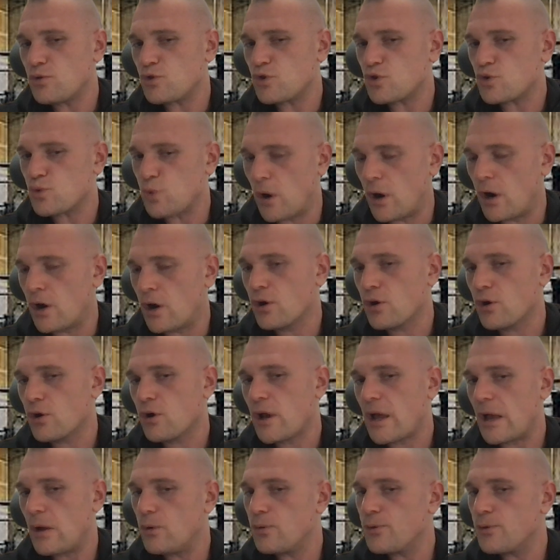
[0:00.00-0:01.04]
you
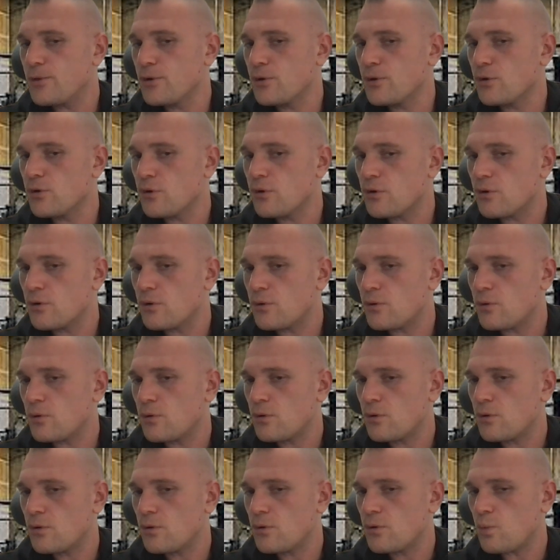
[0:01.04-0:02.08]
stronger, healthier,
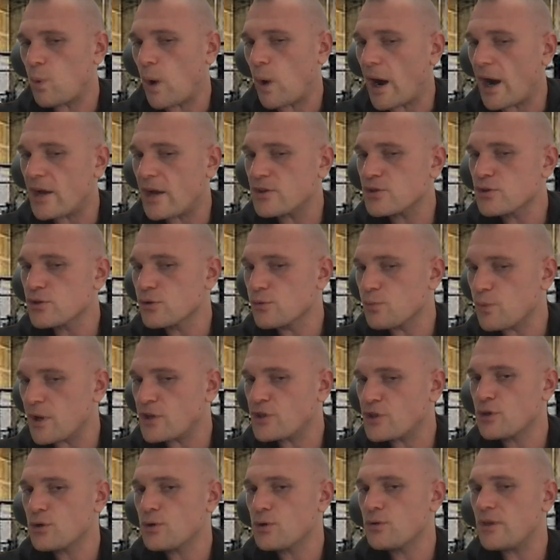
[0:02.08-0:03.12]
wiser,
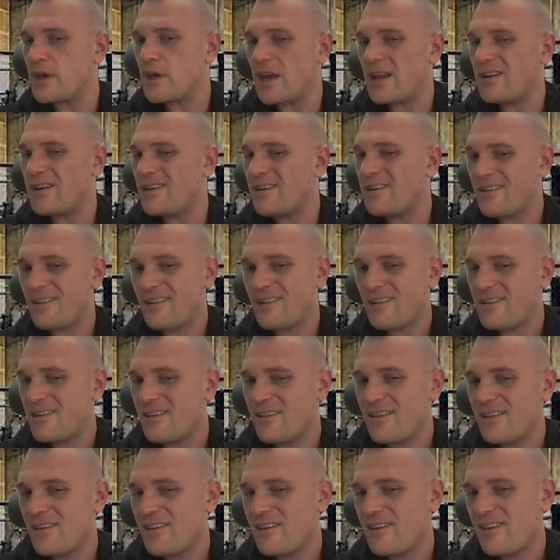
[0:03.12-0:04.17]
richer, then
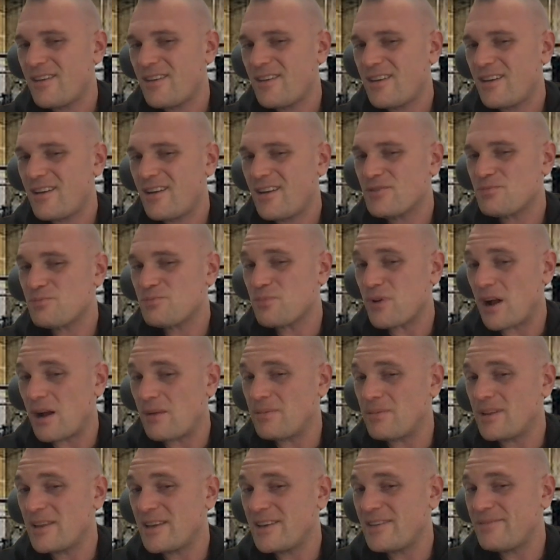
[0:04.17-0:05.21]

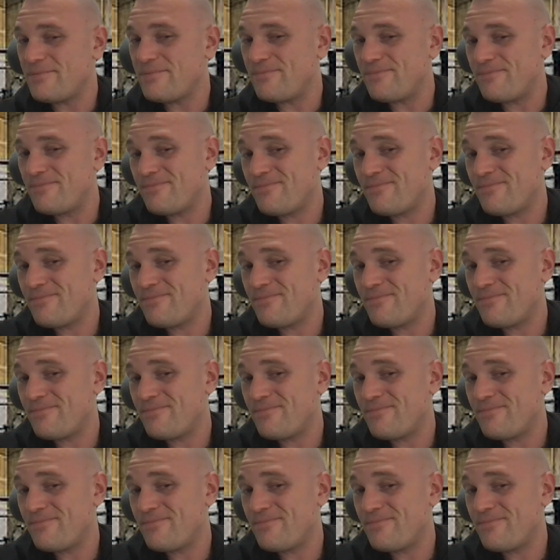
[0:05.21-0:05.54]
probably